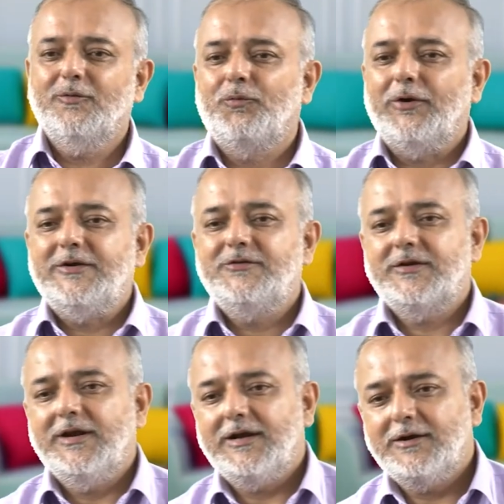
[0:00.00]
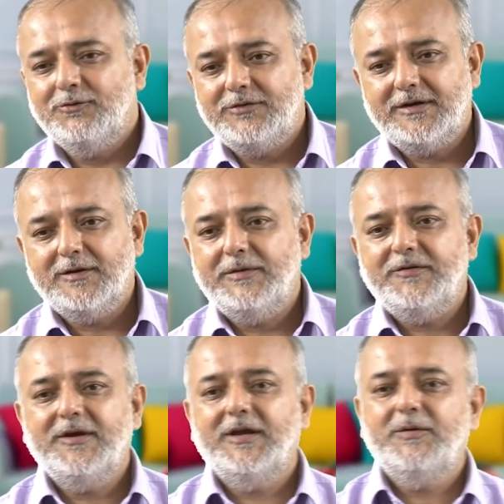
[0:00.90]
points related to gender
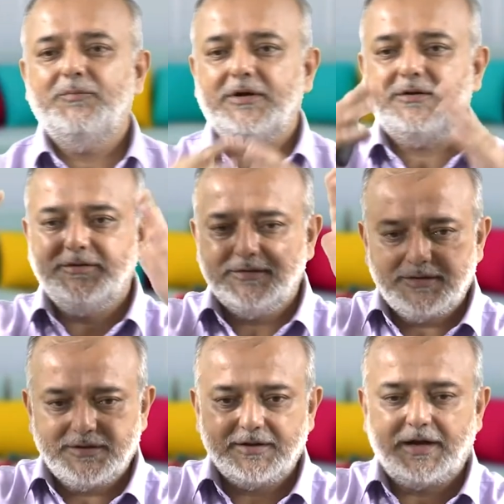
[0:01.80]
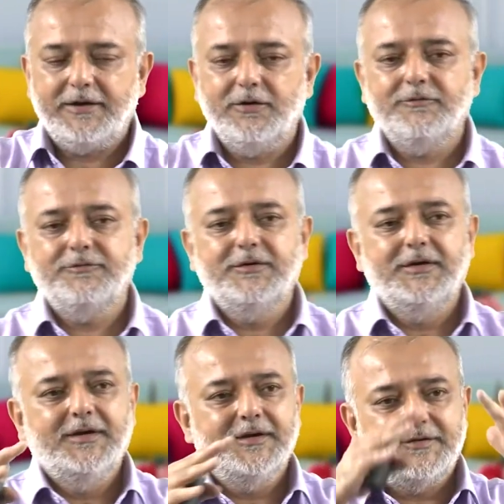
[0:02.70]
basically, but kind of
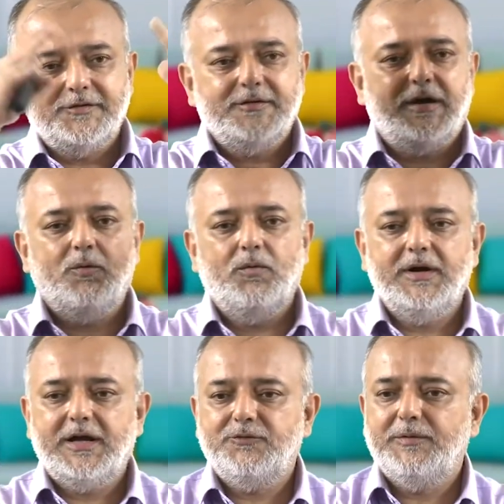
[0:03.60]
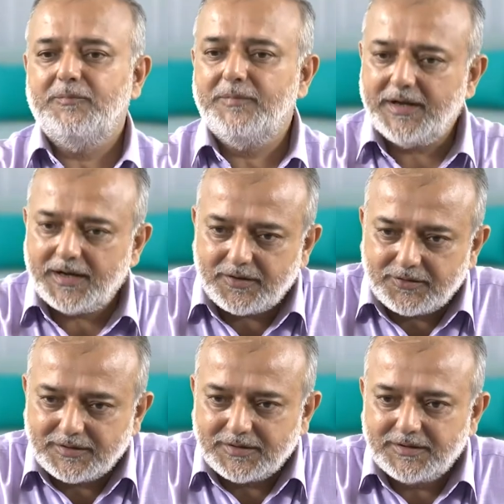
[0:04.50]
this is how world has been made.
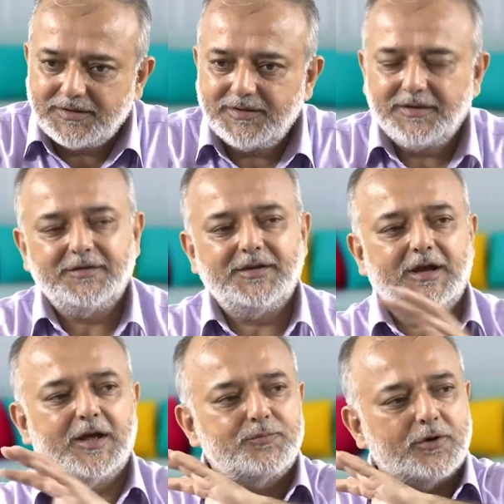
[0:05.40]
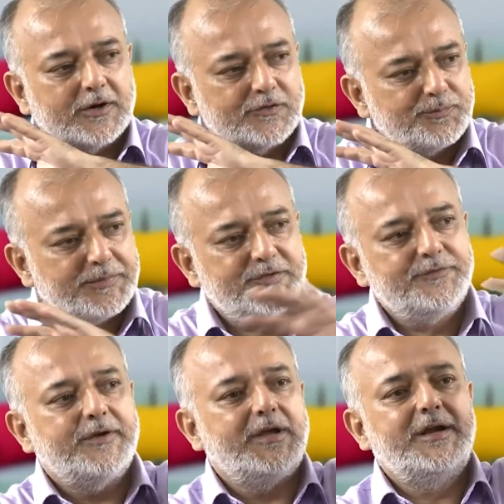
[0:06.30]
There are products
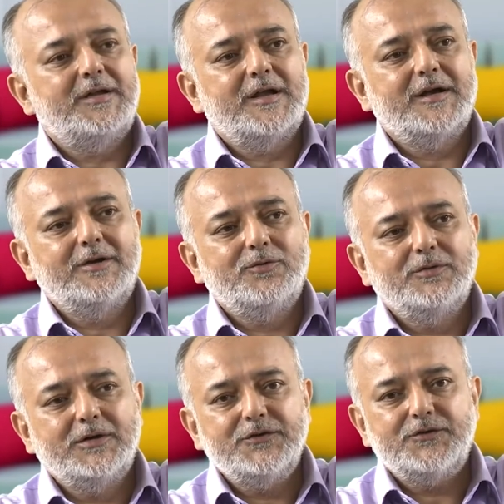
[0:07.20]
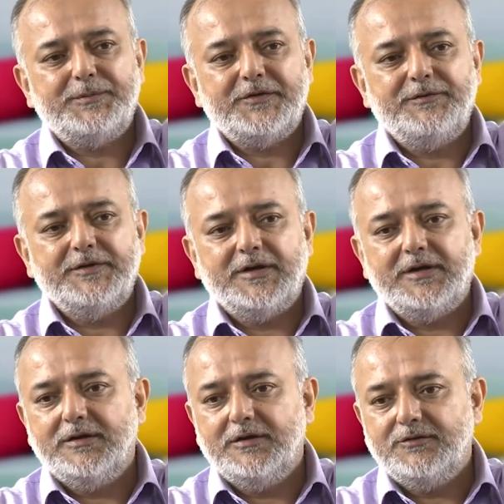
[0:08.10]
specifically targeted towards specific
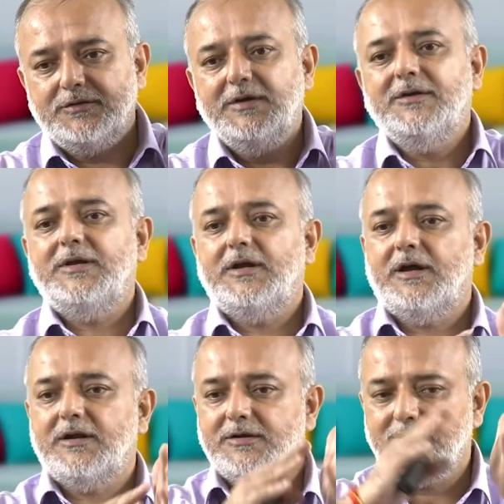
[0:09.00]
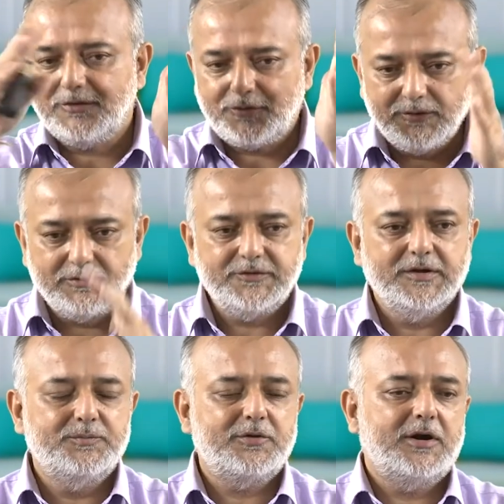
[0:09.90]
genders, there are
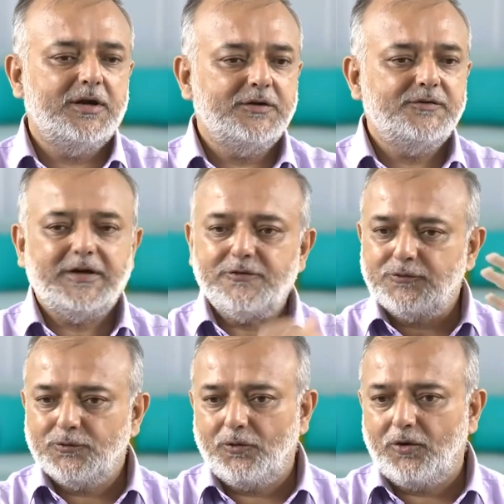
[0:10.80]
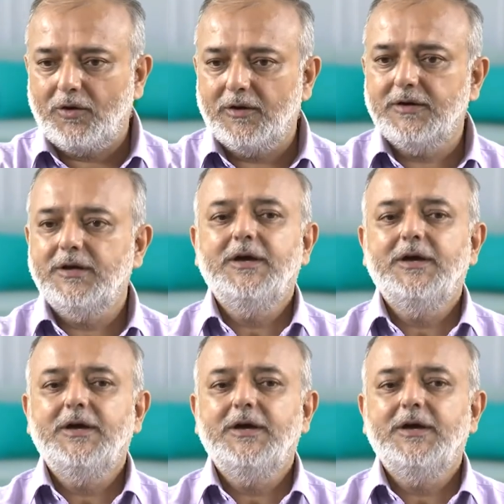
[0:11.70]
universal products and so on